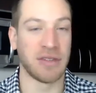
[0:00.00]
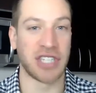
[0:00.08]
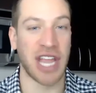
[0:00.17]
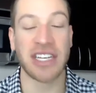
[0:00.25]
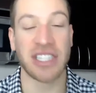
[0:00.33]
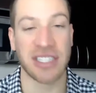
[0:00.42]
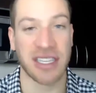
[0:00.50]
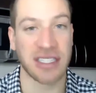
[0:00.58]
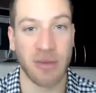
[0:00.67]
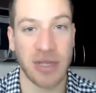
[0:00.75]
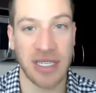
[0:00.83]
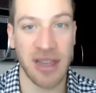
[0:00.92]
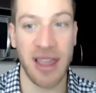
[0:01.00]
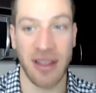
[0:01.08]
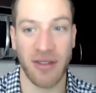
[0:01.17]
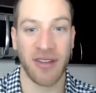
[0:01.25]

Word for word: changes in someone's life.